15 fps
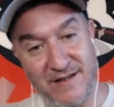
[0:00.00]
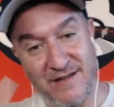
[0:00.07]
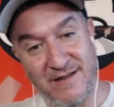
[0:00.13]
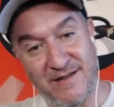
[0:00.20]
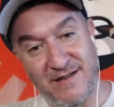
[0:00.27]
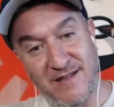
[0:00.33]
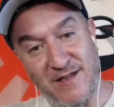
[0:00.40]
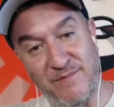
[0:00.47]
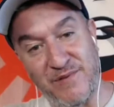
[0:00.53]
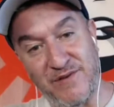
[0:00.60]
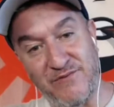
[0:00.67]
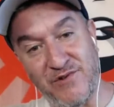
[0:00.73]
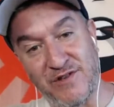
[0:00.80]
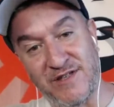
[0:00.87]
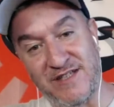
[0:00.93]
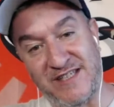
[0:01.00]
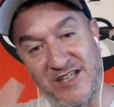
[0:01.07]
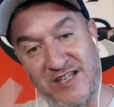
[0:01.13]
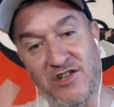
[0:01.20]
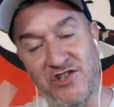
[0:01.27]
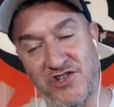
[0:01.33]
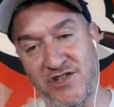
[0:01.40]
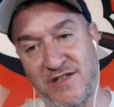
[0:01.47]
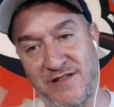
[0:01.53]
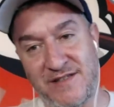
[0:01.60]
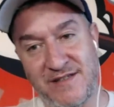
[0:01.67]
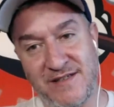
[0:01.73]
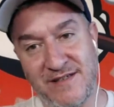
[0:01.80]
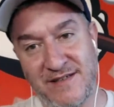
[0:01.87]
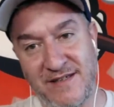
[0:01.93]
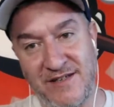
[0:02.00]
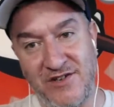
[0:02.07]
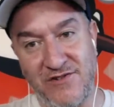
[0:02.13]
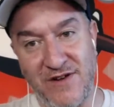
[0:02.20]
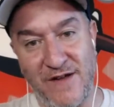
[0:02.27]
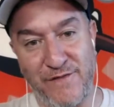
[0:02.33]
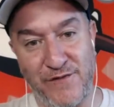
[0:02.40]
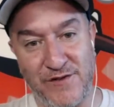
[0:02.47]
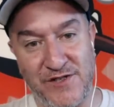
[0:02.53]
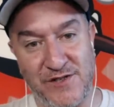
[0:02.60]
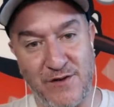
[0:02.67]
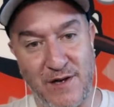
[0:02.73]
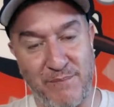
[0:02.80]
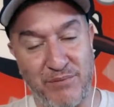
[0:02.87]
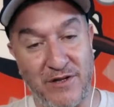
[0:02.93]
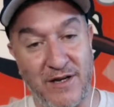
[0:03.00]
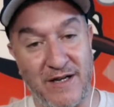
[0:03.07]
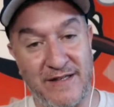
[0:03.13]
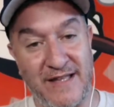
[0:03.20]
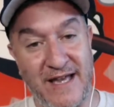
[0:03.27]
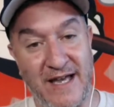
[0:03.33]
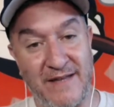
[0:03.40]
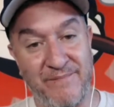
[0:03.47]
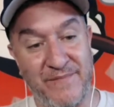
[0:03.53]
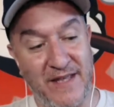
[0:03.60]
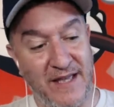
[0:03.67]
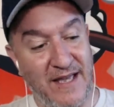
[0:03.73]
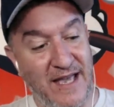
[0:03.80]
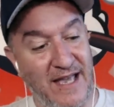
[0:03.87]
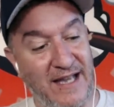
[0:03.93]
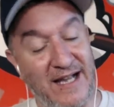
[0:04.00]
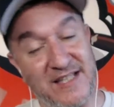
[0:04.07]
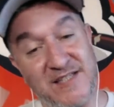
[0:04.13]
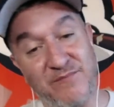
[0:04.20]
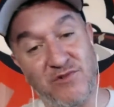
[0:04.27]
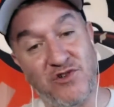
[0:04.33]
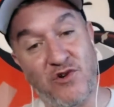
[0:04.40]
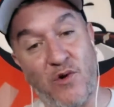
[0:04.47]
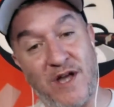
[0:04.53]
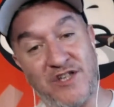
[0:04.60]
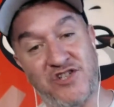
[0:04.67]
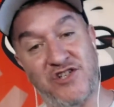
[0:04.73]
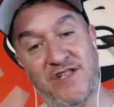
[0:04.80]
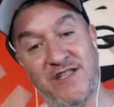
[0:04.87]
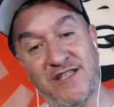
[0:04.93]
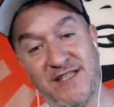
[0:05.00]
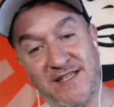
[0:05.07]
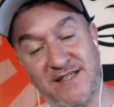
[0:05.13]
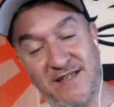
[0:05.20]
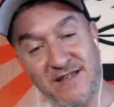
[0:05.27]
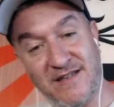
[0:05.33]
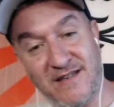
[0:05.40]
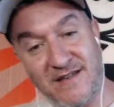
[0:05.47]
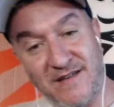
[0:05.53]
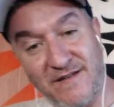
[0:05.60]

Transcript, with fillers: you've been really diligent in your efforts so i applaud that hey i got some questions okay.